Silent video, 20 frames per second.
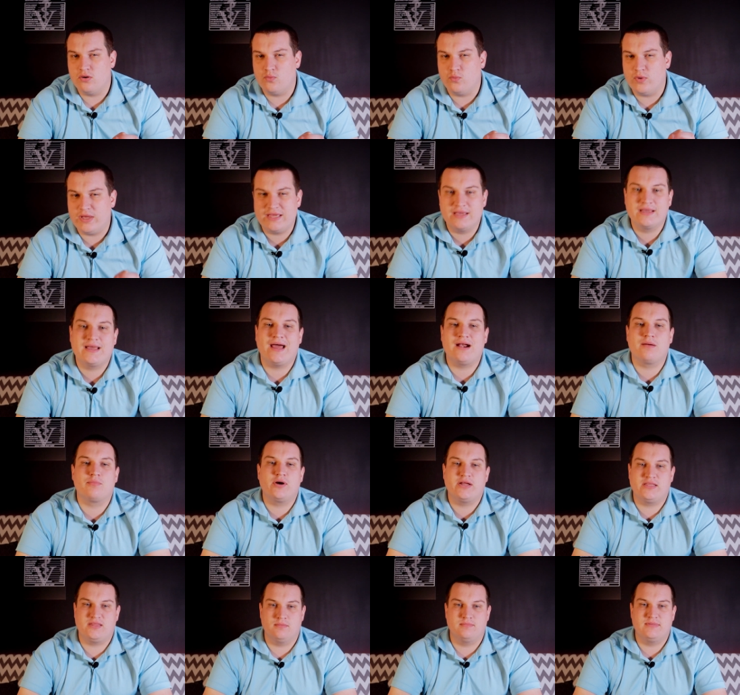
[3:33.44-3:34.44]
we can kind of
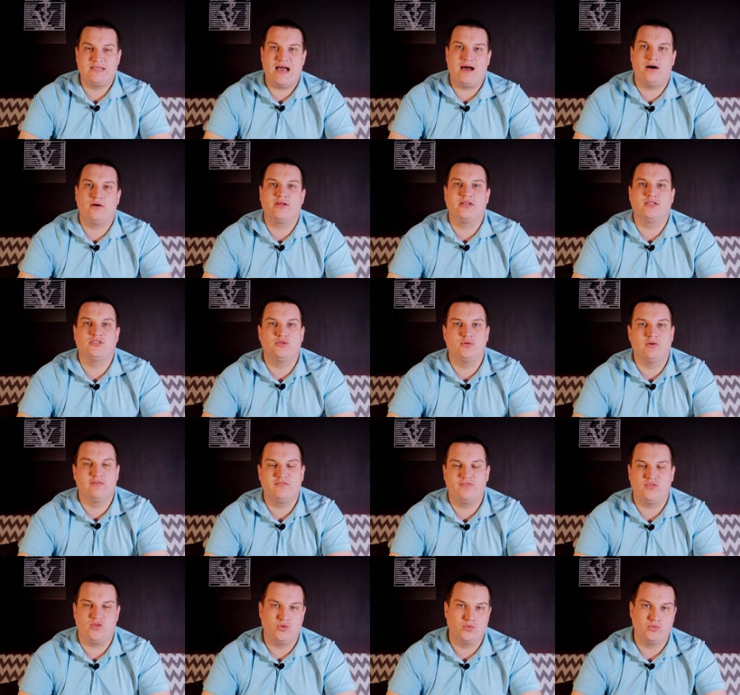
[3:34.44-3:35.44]
break them down into a
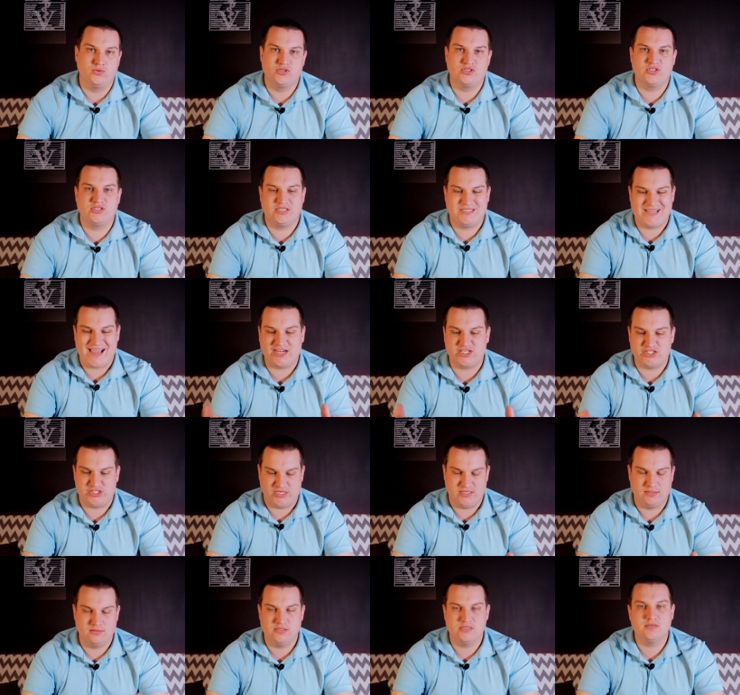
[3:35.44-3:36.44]
few
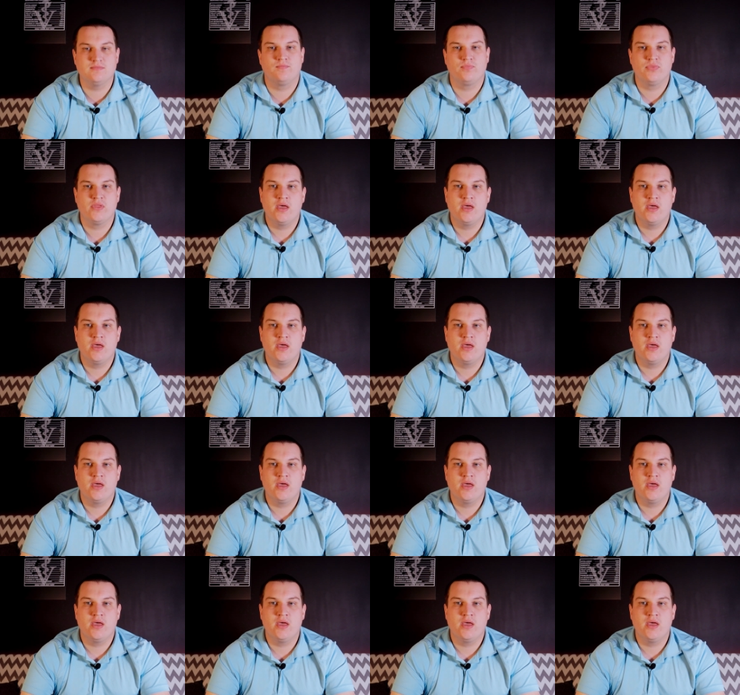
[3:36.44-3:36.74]
sections.